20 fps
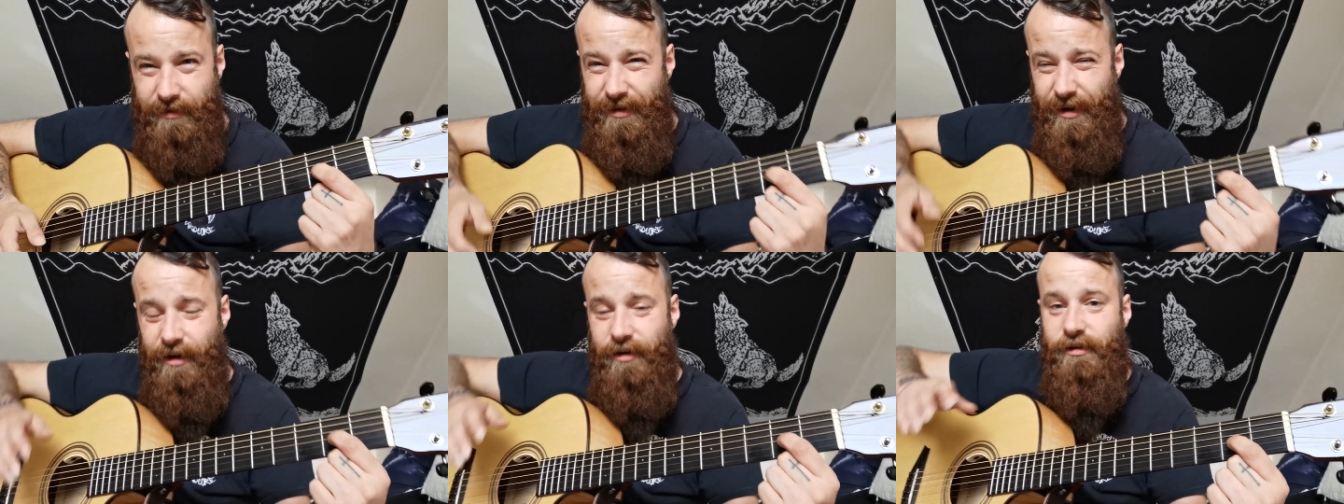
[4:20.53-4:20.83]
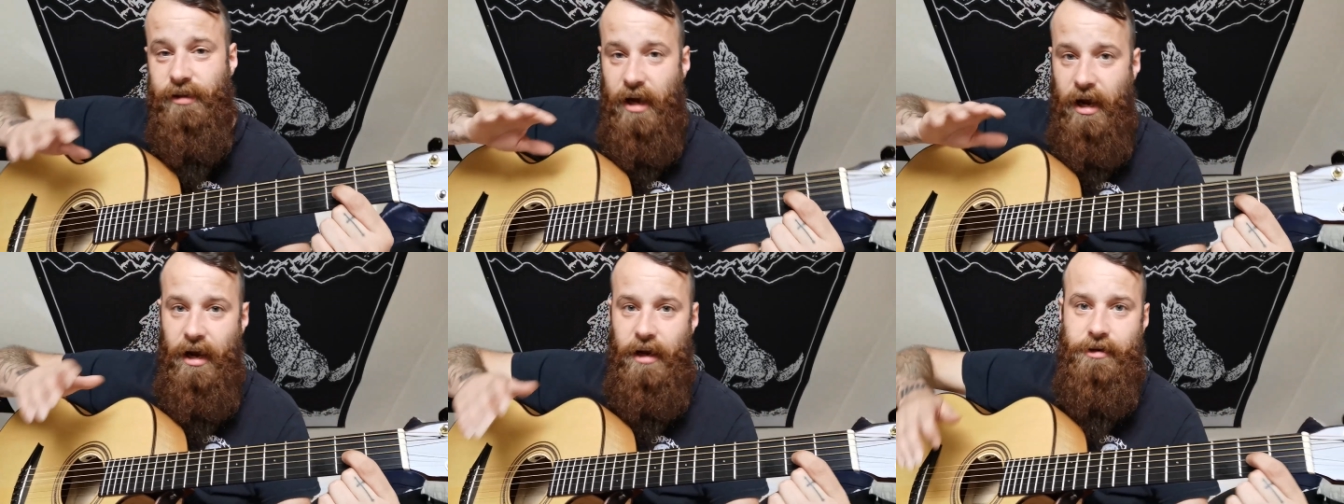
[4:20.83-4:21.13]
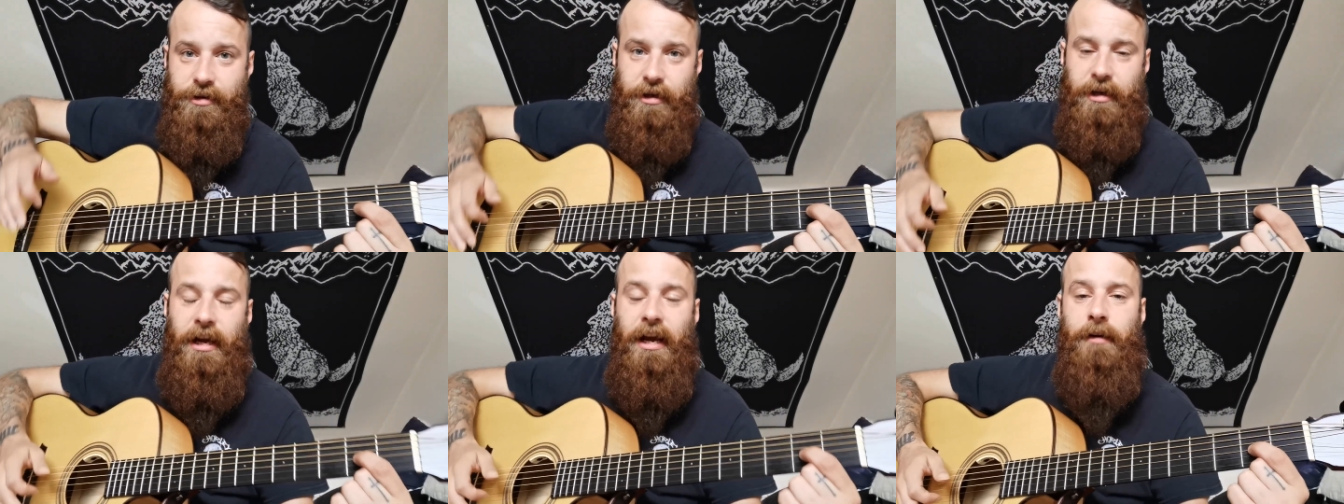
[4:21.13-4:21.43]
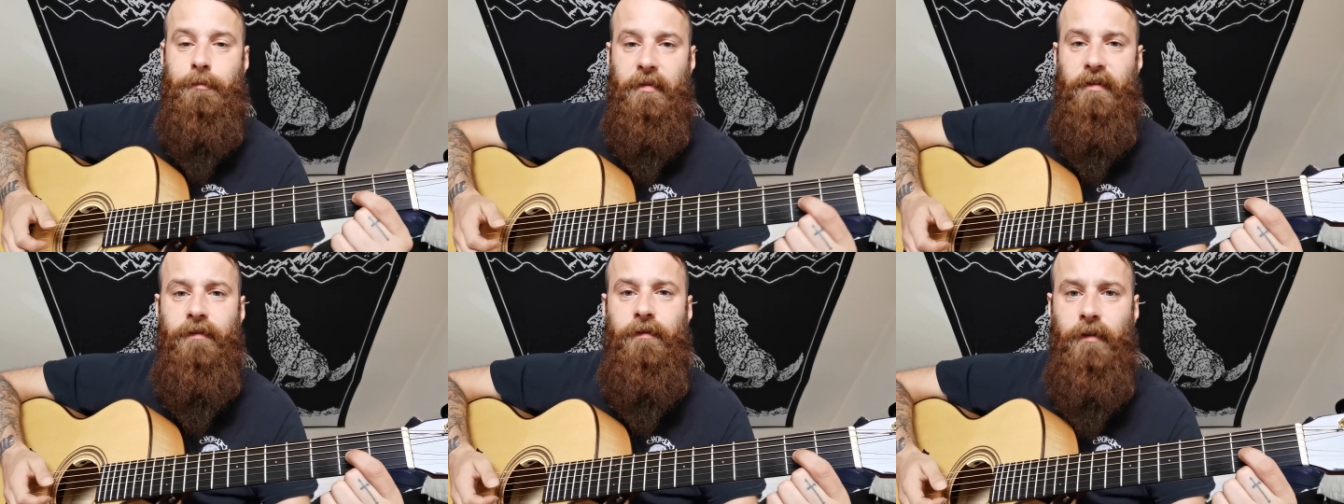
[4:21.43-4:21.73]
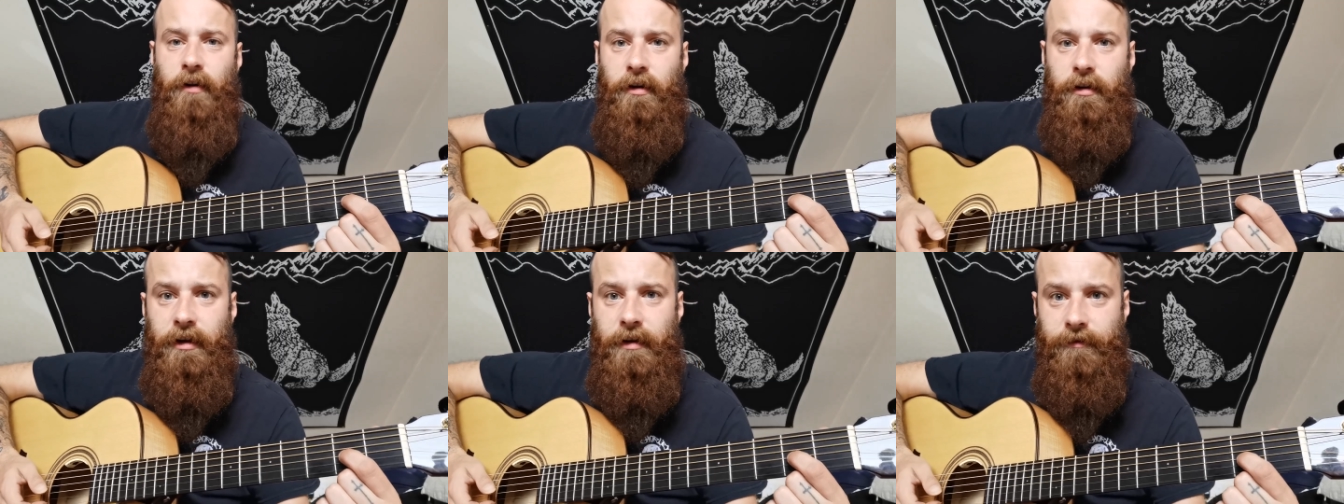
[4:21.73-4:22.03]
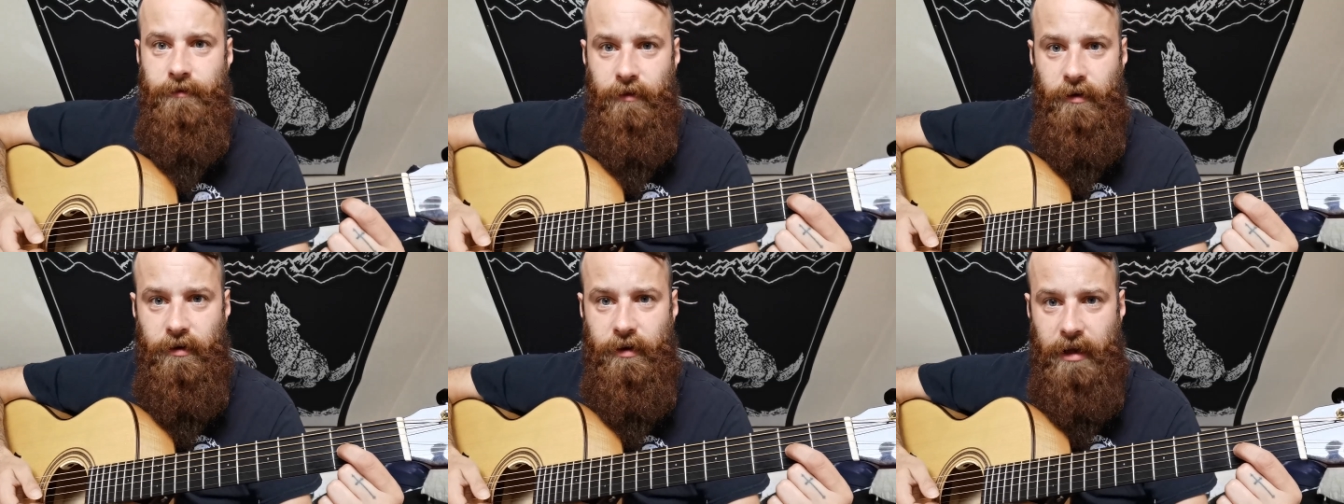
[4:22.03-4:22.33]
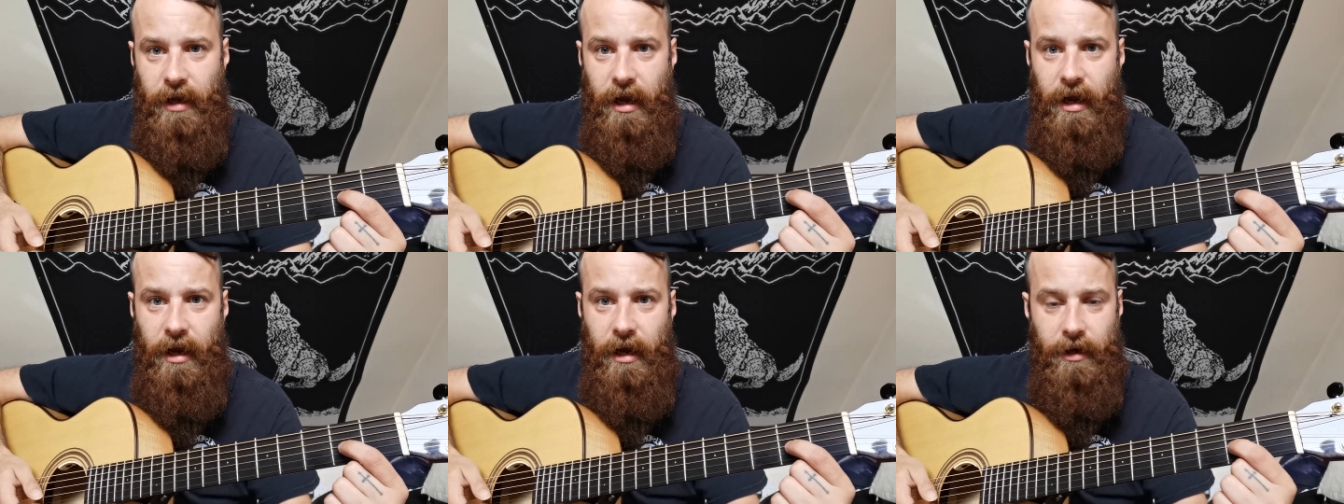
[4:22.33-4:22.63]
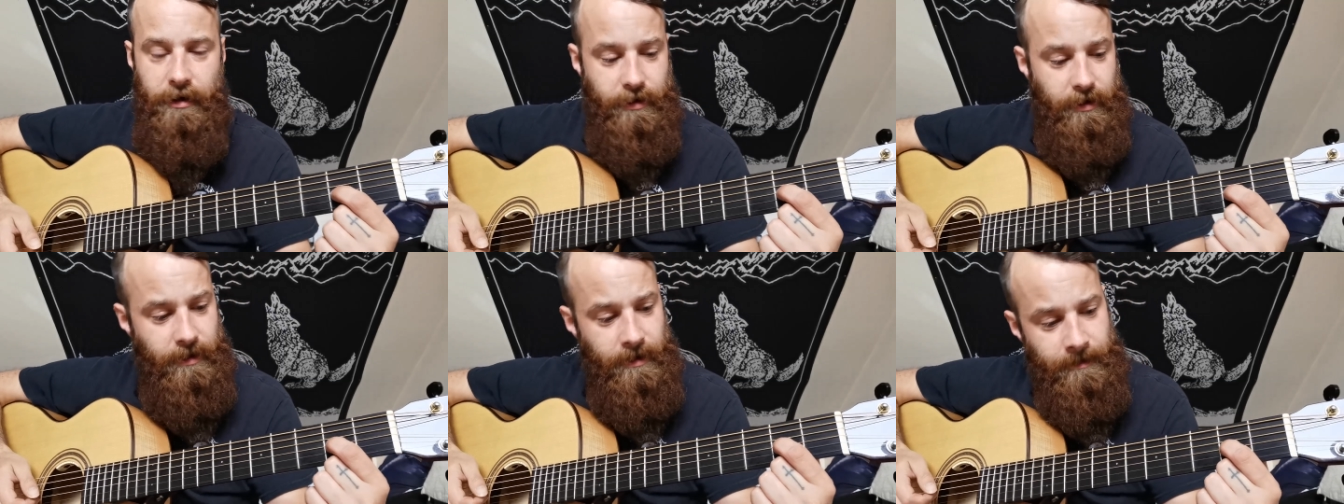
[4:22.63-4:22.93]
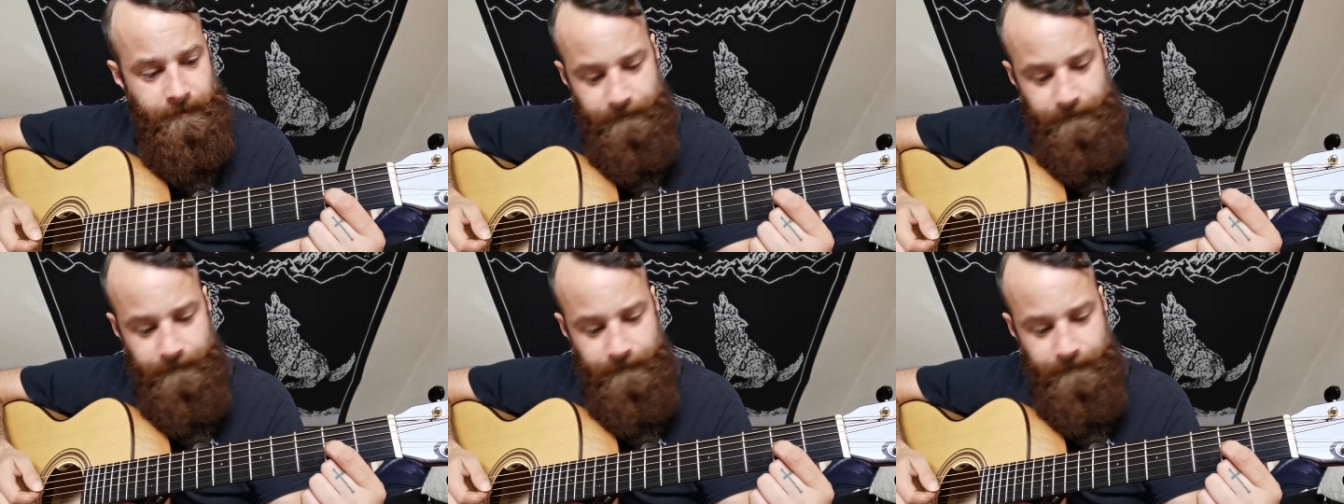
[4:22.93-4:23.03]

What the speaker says: not as hard as you can, but fairly hard.